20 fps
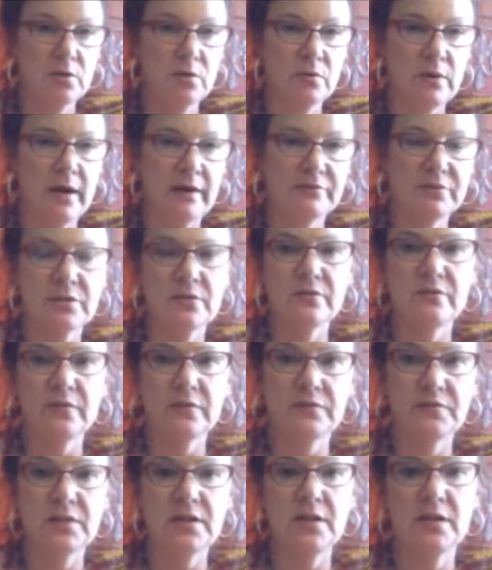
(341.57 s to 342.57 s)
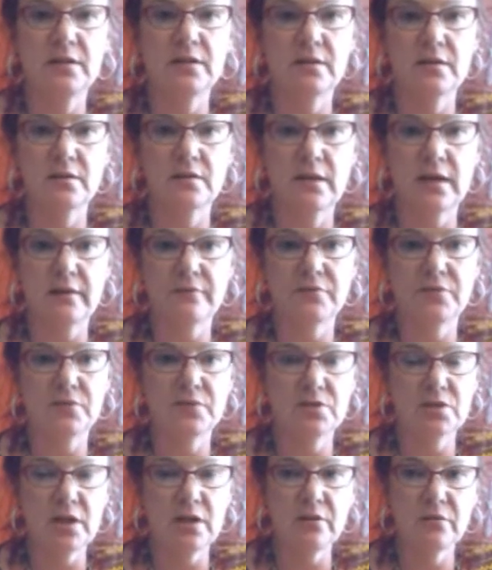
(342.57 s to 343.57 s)
after the 15th and after the
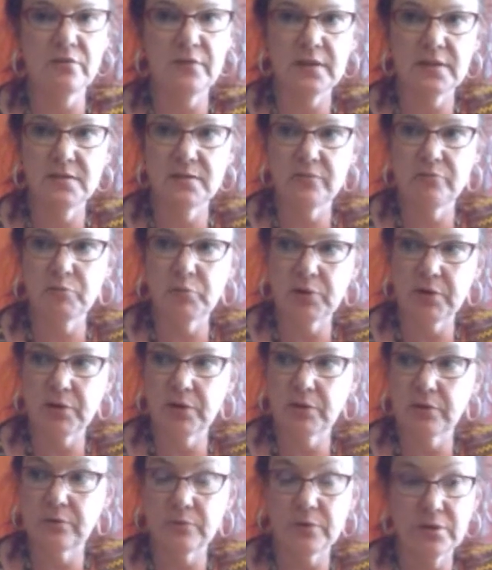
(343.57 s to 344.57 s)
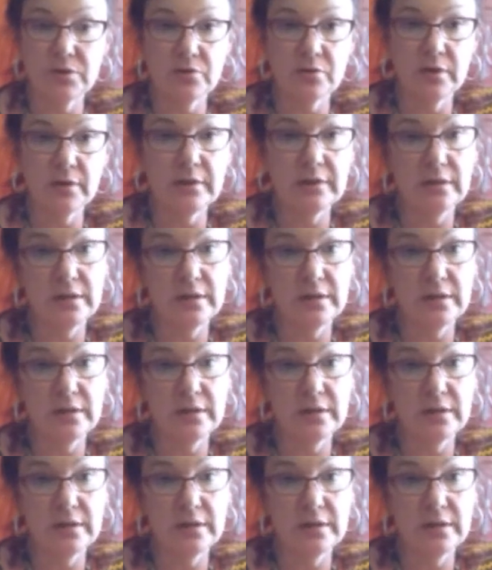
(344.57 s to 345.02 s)
shadow phase of Mercury in retrograde,